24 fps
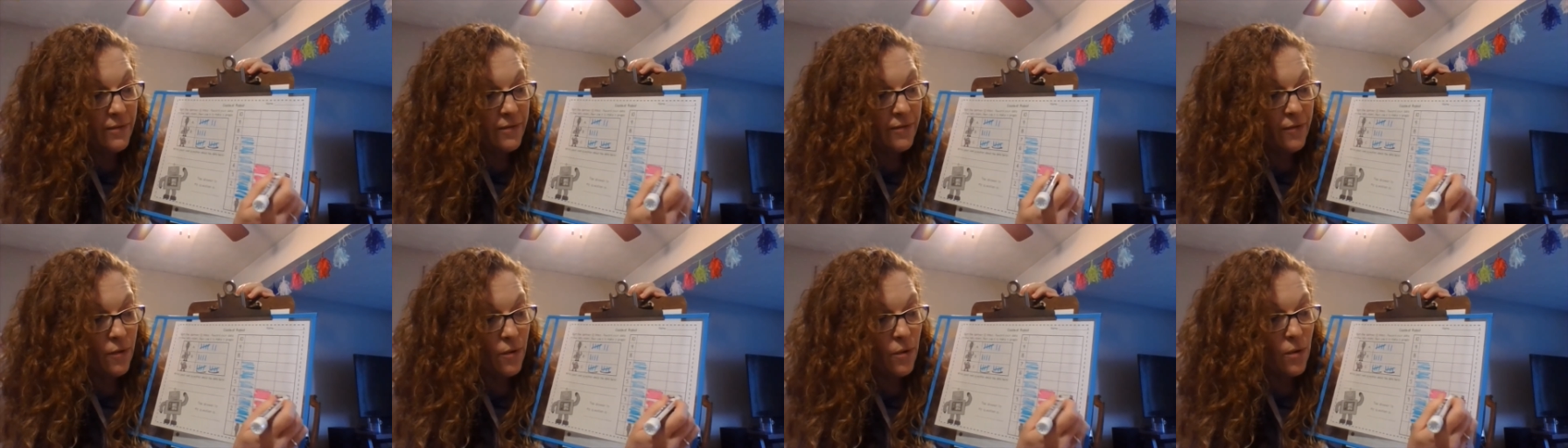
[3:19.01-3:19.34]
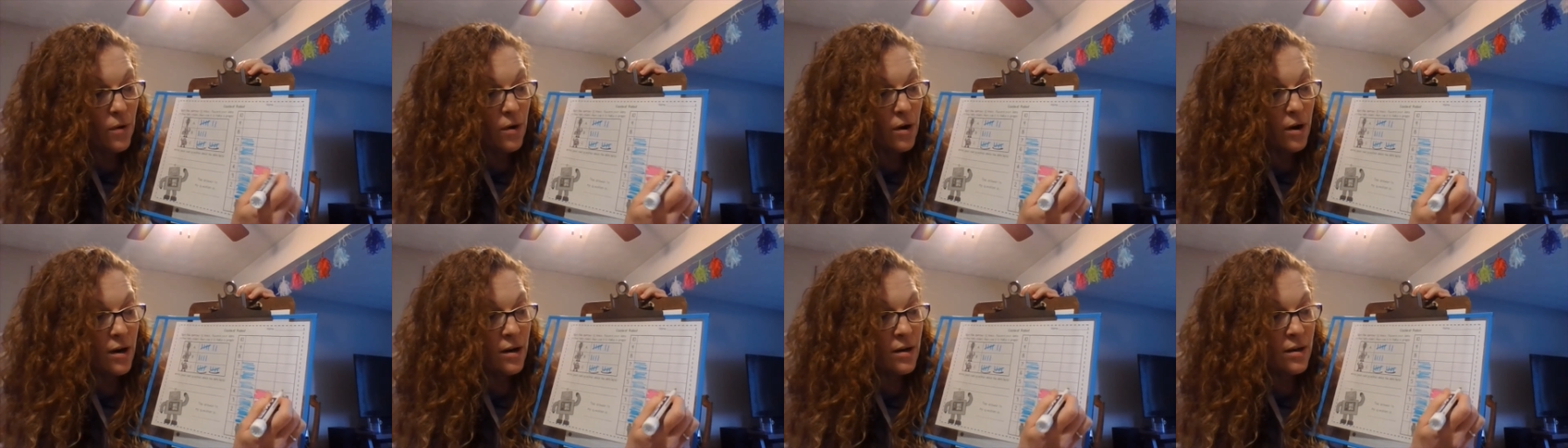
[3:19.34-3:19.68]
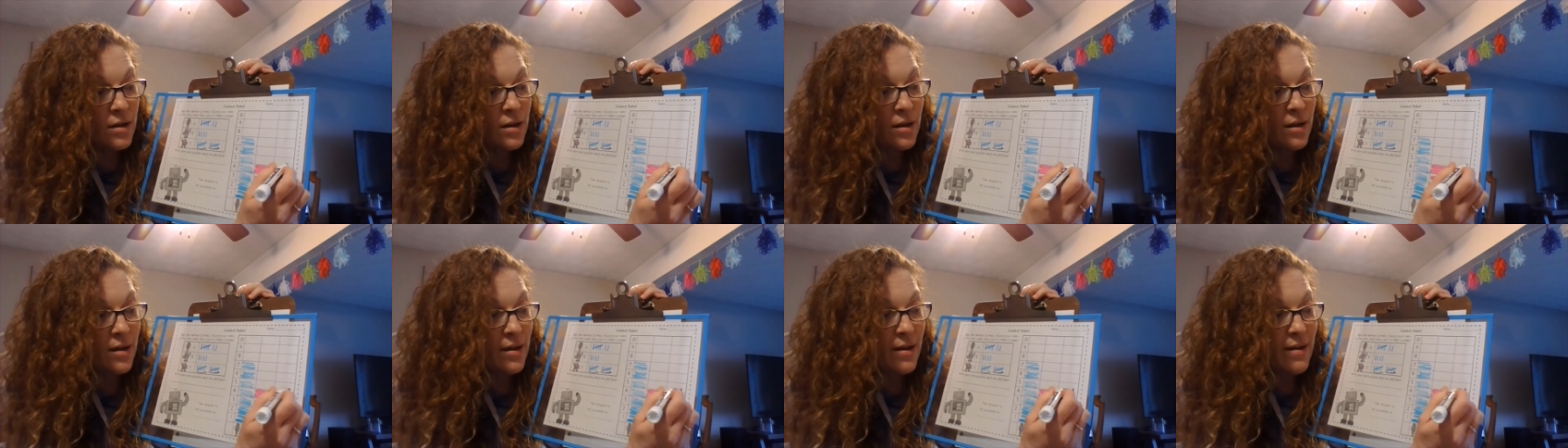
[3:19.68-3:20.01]
4,
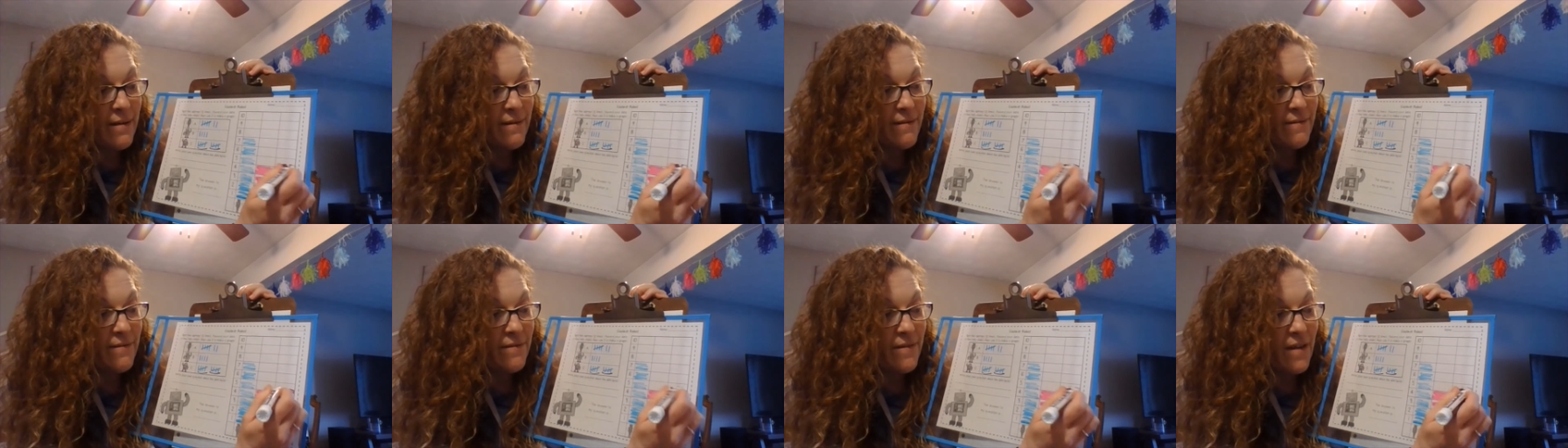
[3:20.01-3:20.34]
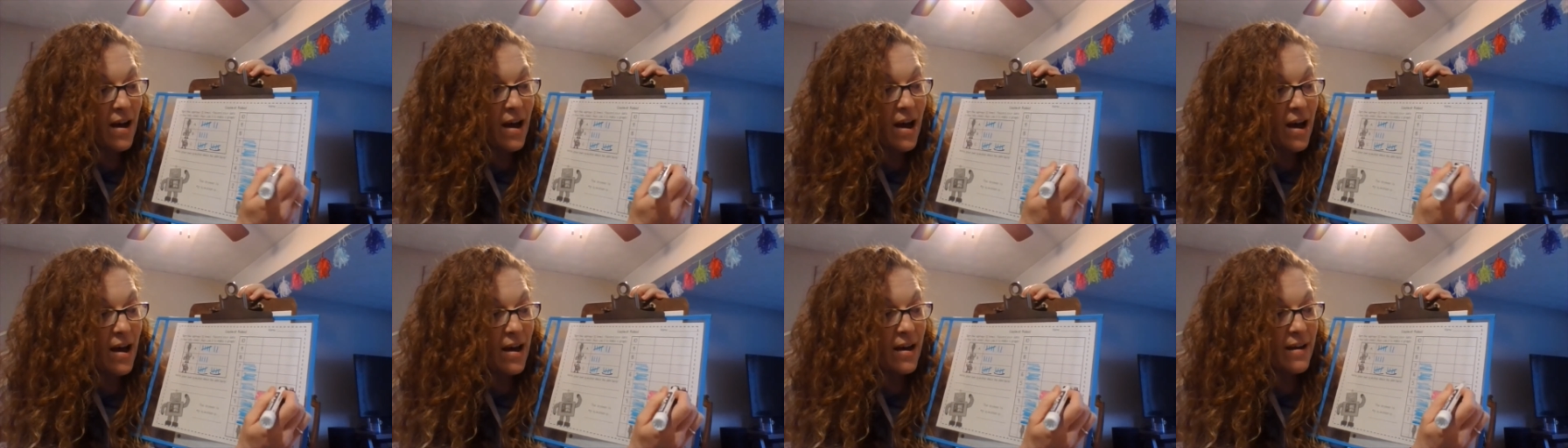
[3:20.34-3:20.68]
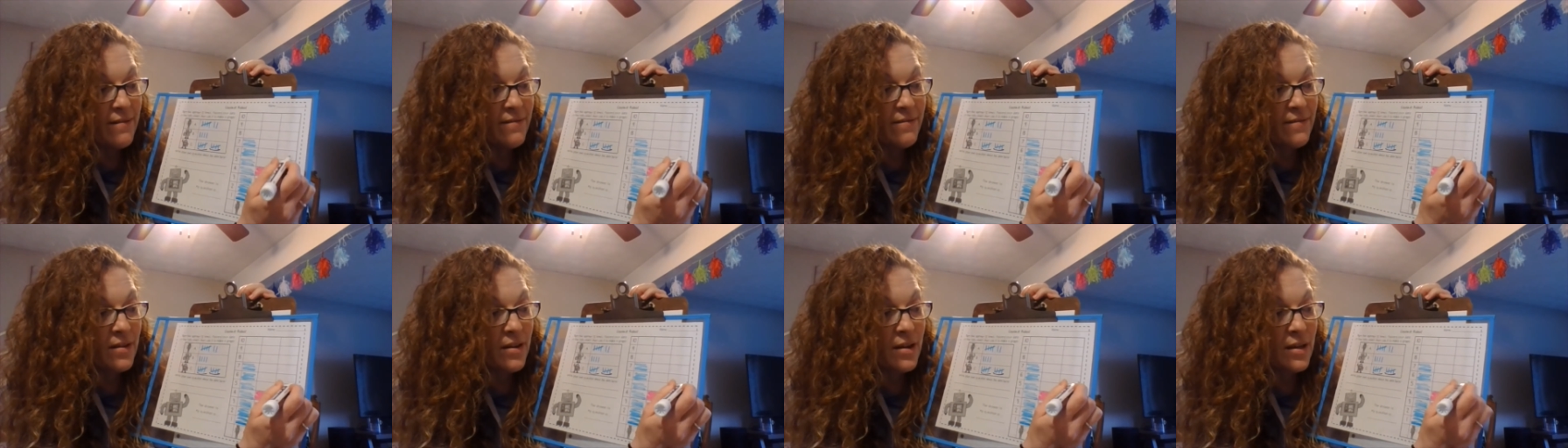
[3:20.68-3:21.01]

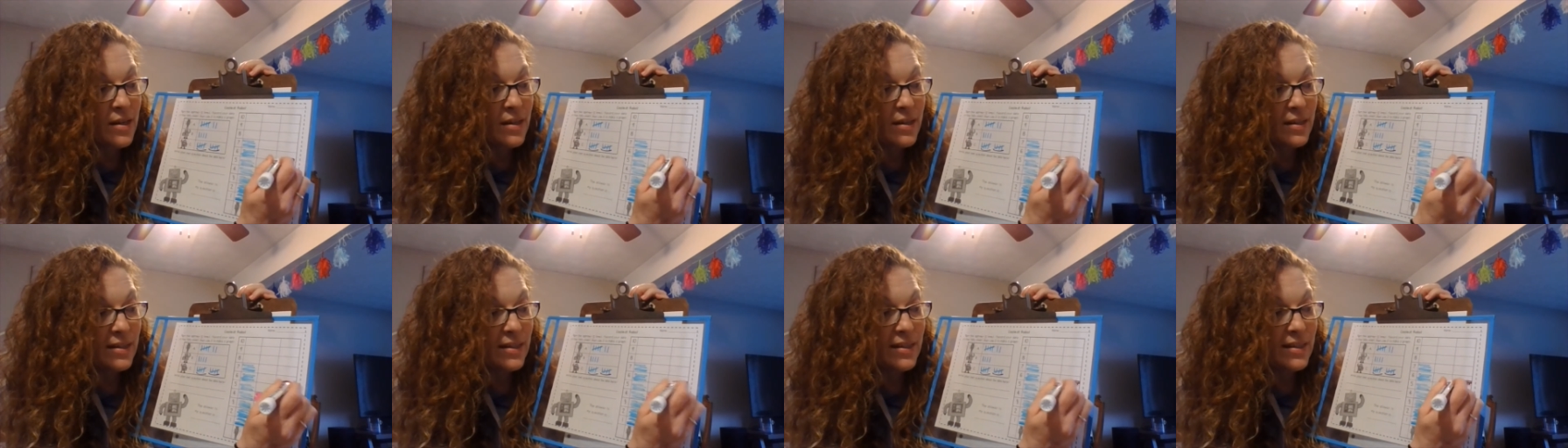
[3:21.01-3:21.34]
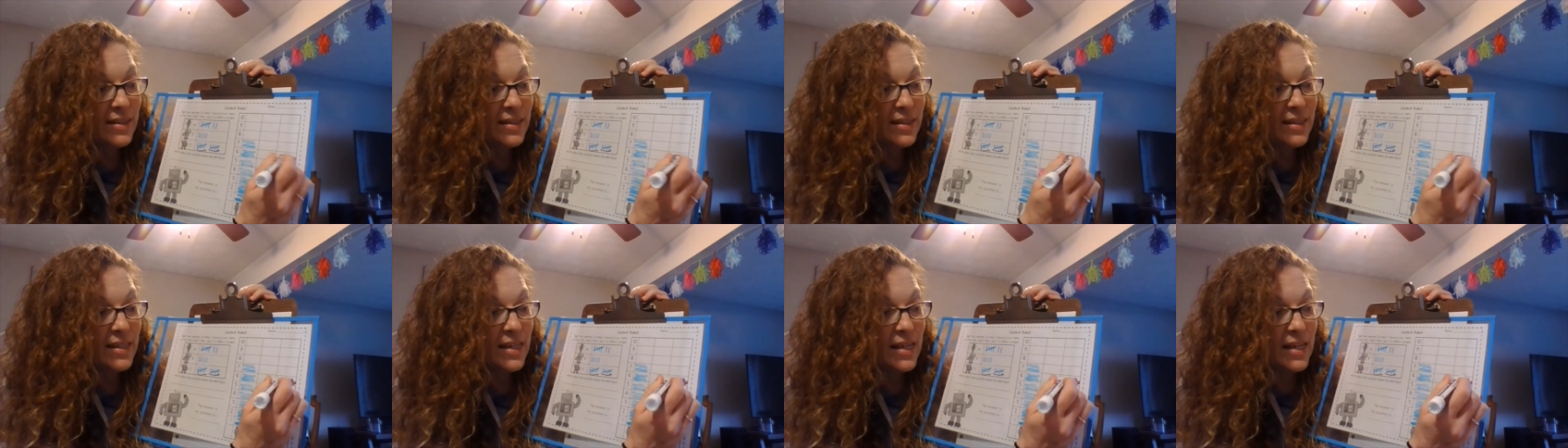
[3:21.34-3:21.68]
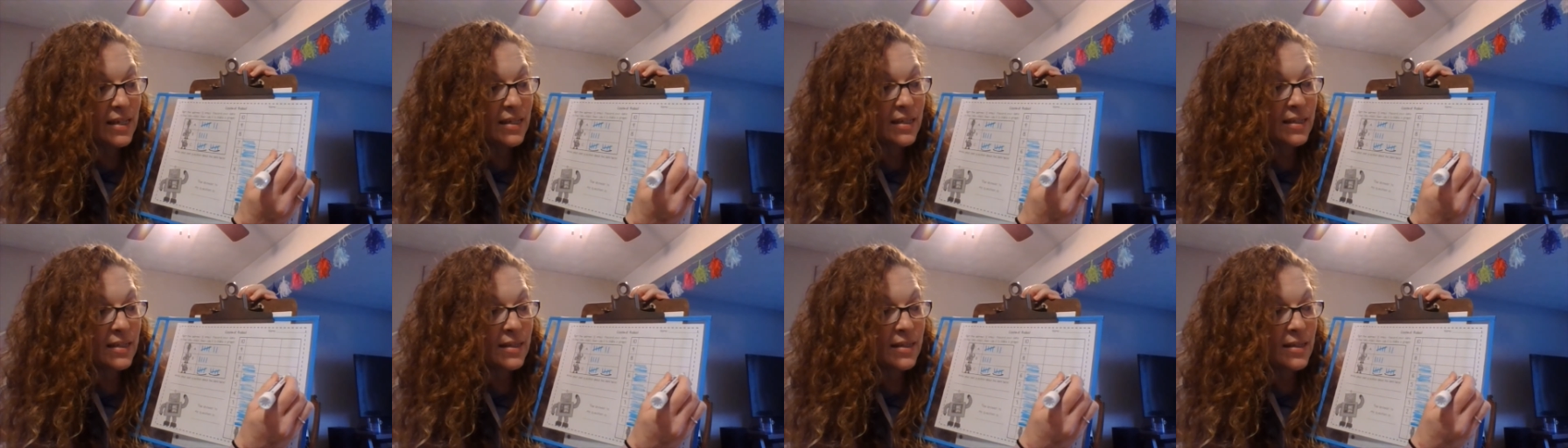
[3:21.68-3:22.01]
5,
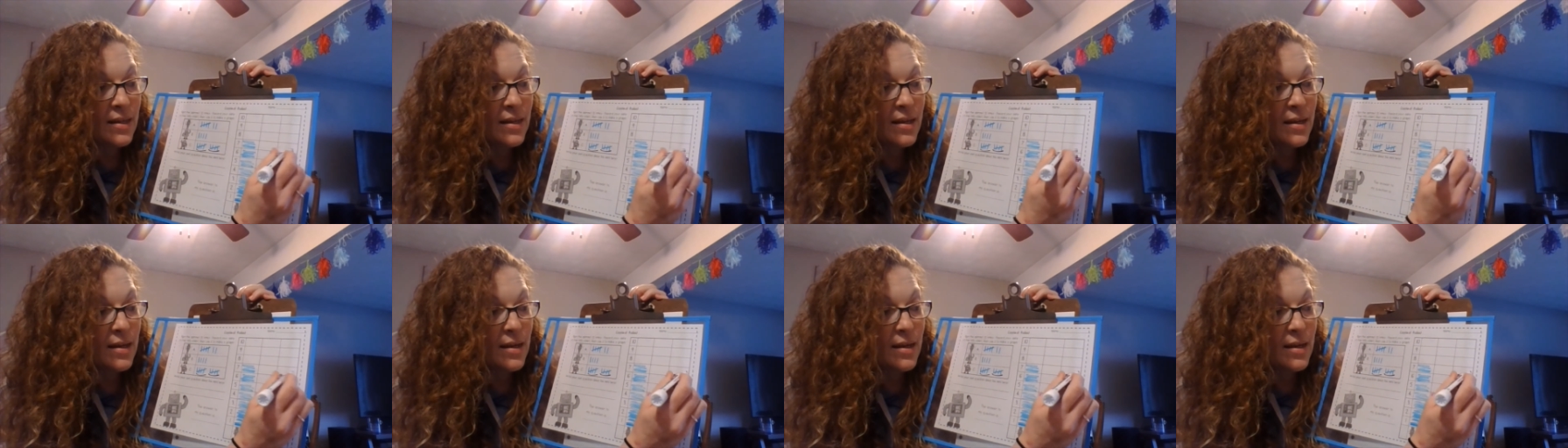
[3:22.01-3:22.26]
6,